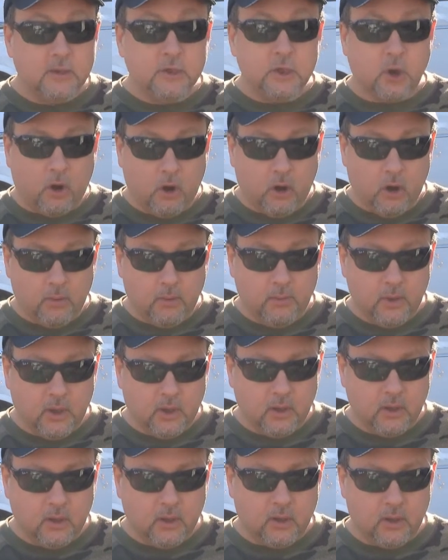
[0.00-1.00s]

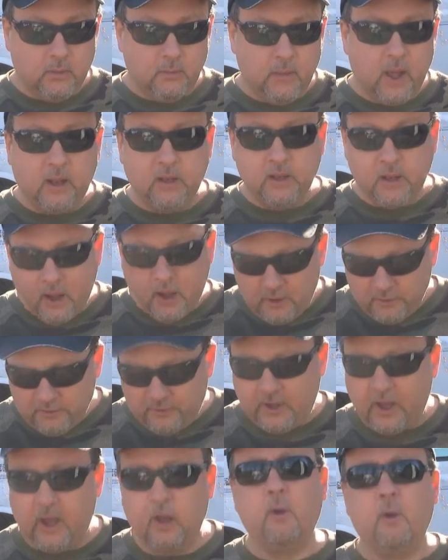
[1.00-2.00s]
Tom
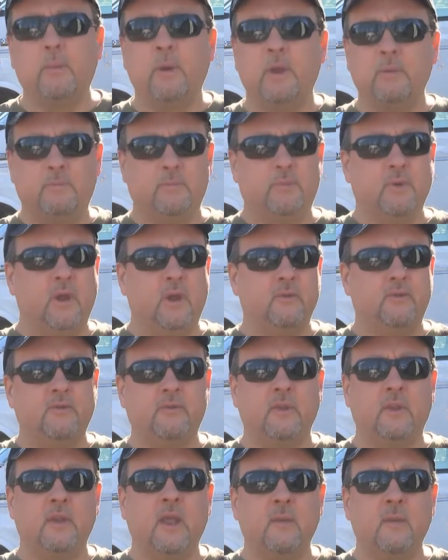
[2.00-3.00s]
Magliozzi, I hope I
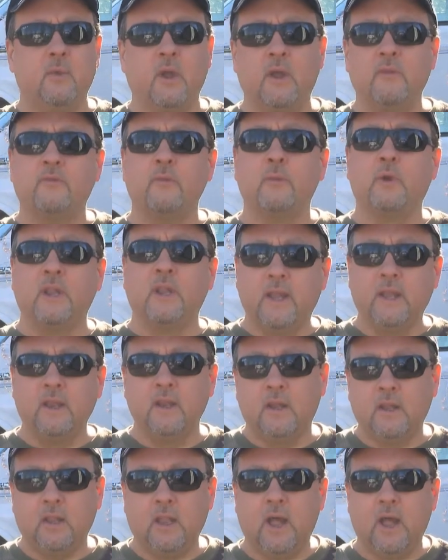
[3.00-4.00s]
pronounced the name right, from Click
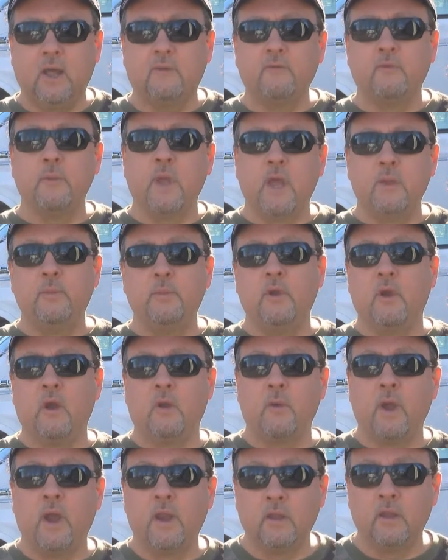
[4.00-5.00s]
and Clack from
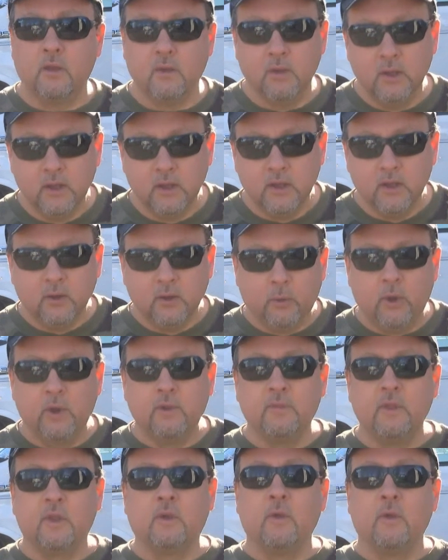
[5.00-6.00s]
NPR Radio, one
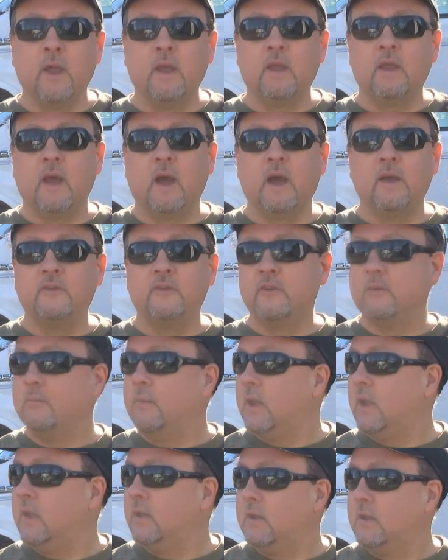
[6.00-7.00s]
of the great guys that
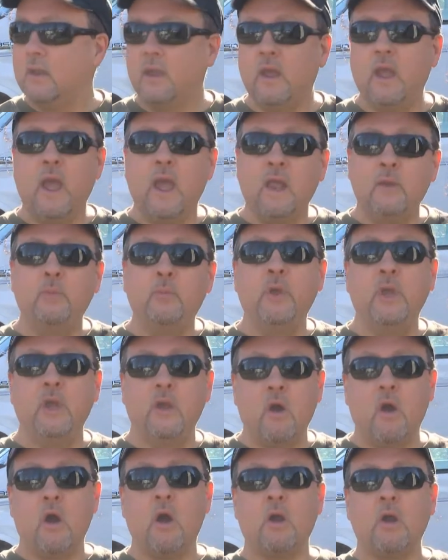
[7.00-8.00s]
made
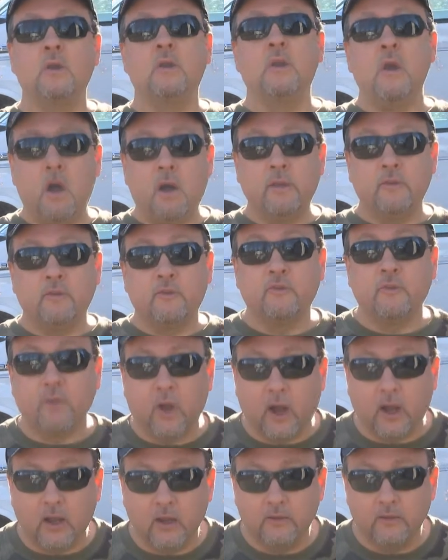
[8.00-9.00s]
NPR not
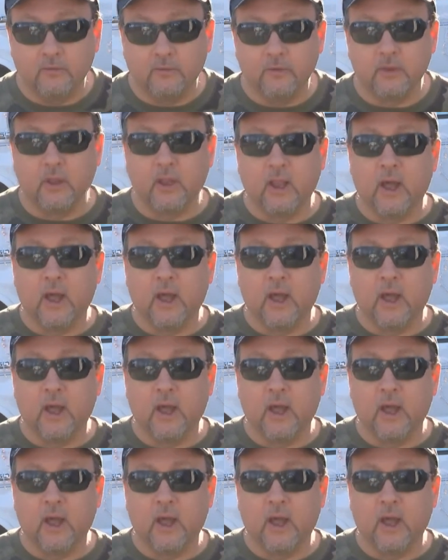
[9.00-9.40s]
suck for the